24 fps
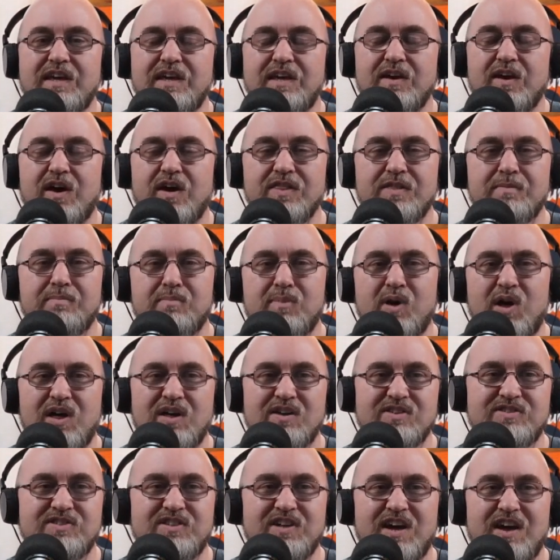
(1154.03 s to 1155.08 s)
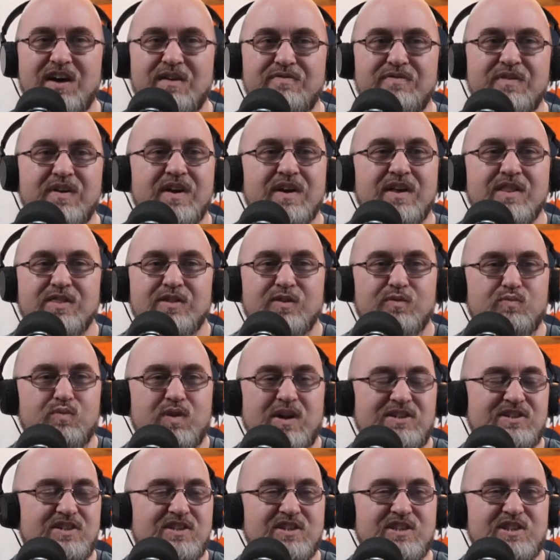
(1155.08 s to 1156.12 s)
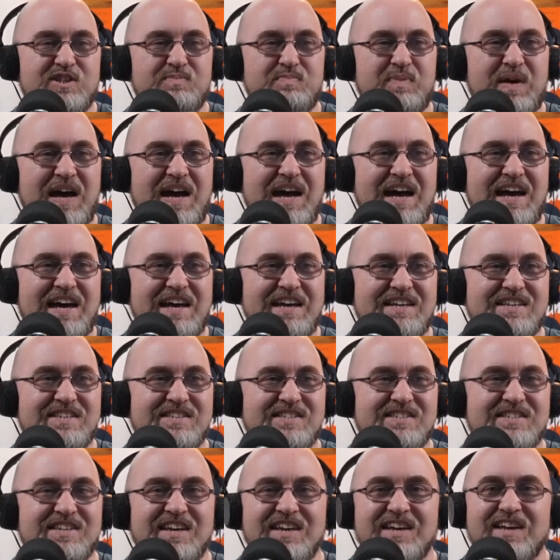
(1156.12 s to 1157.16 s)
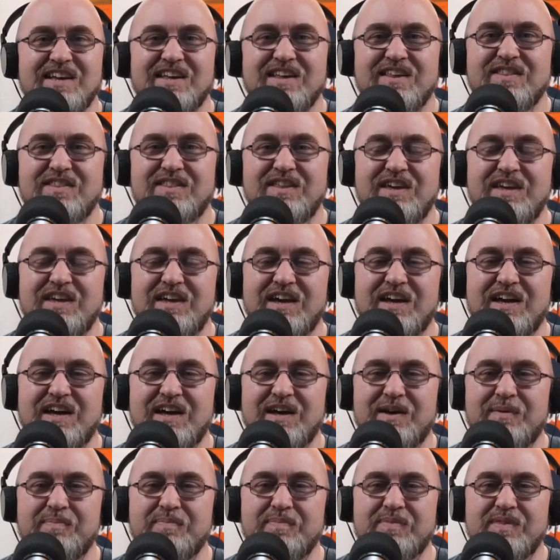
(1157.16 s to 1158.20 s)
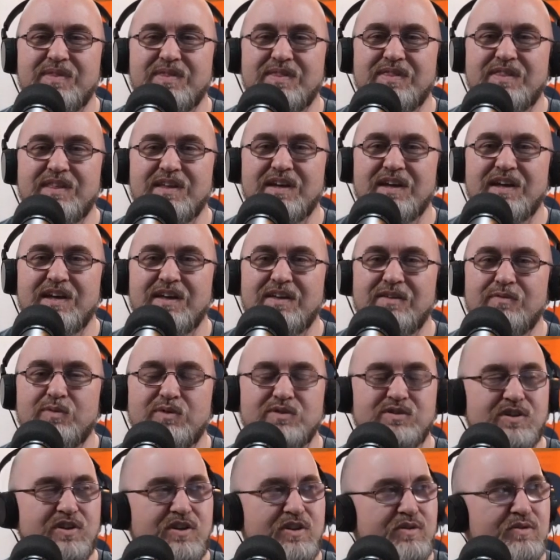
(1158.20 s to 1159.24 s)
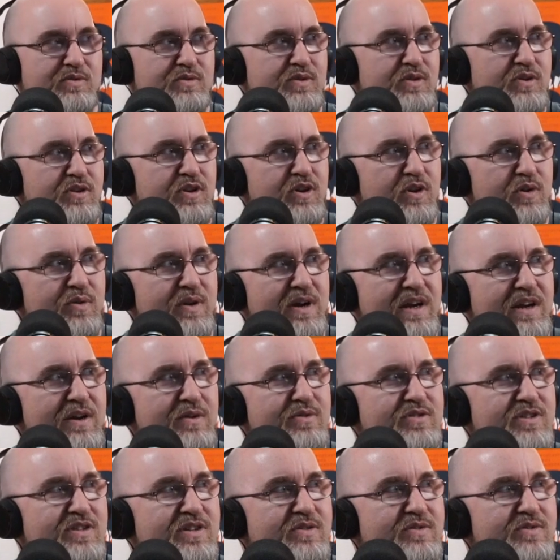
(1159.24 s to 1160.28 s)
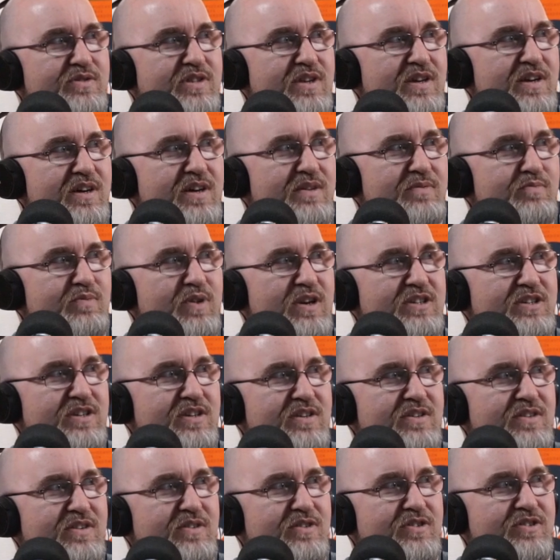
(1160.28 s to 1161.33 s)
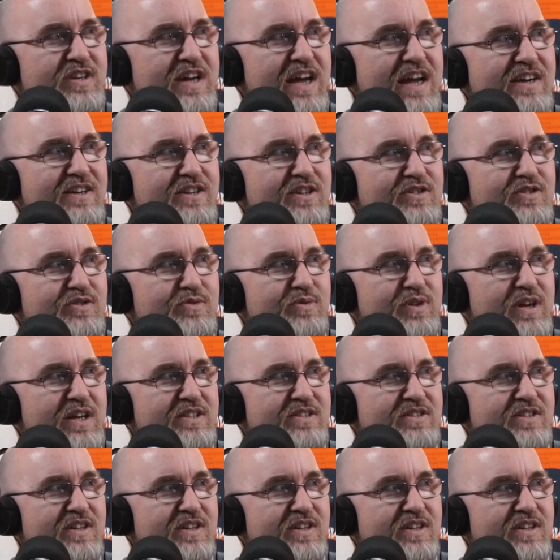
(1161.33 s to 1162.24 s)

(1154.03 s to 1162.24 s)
all the mall stuff, the Russian spies, was it Yuri? Who's the Russian scientist who gets